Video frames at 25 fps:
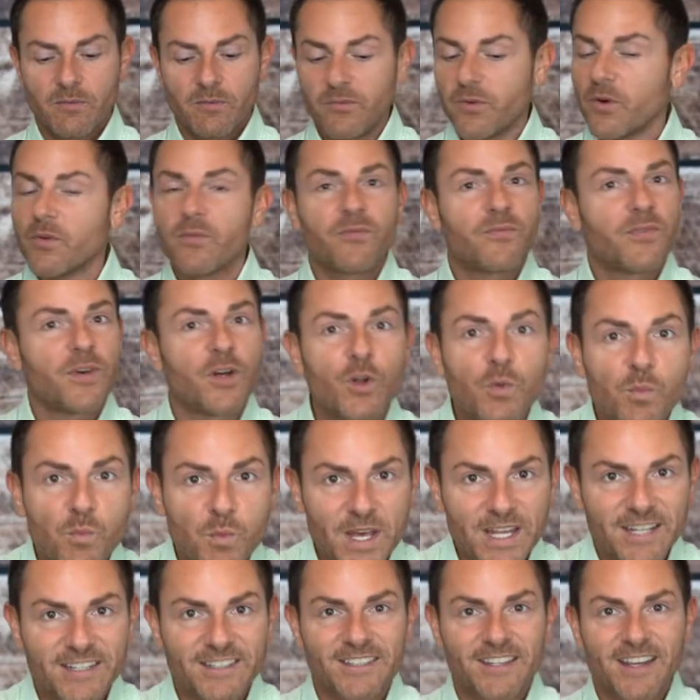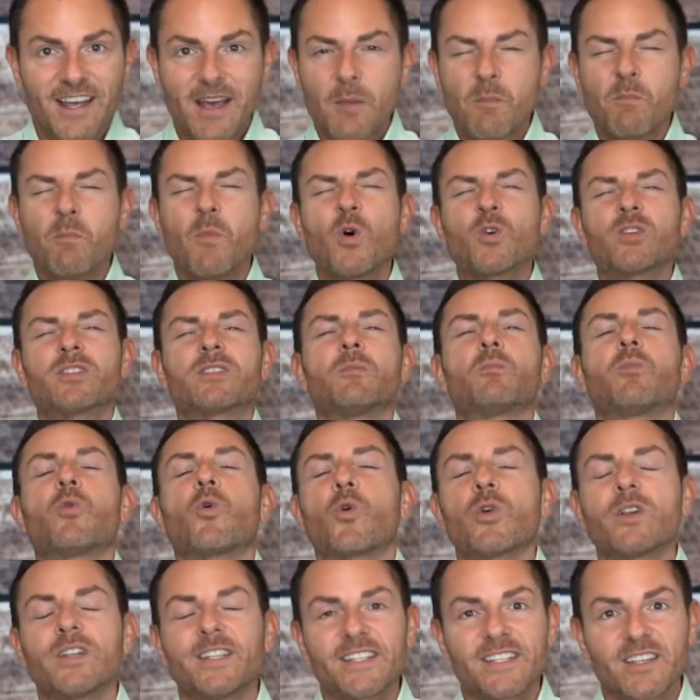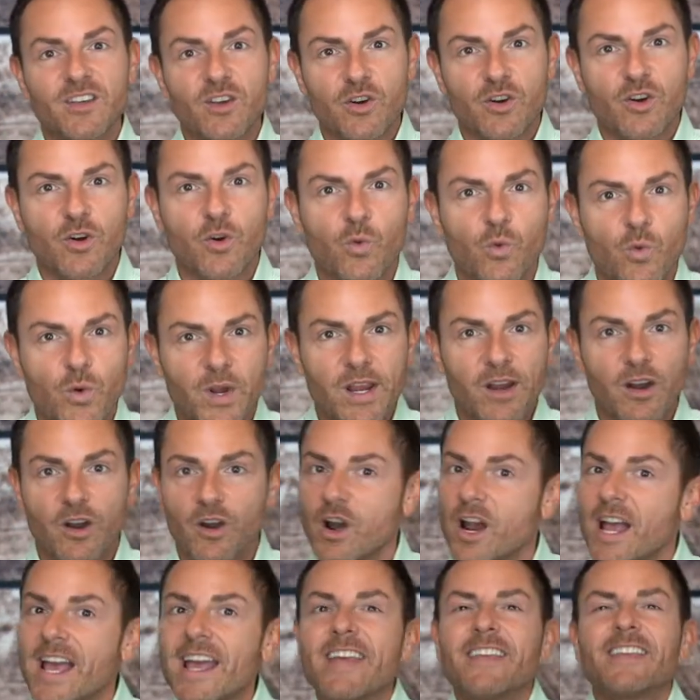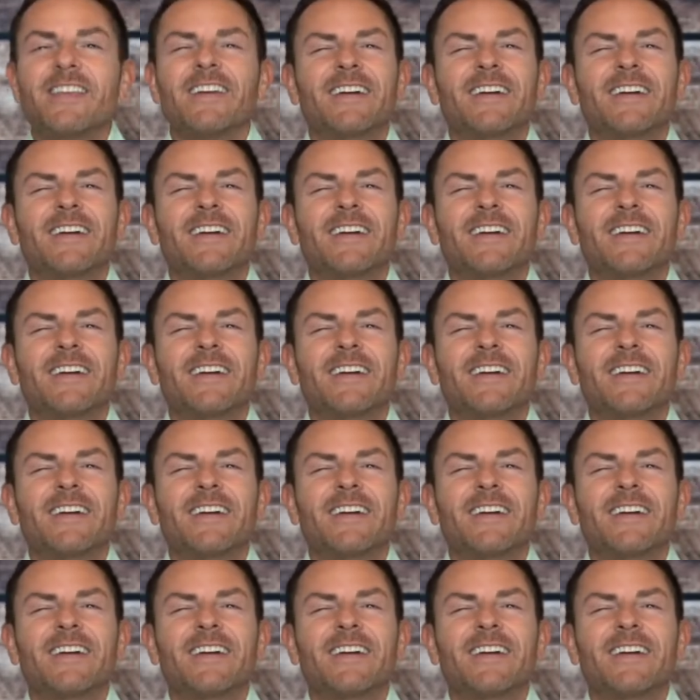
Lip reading: fulfillment, most importantly, in your career,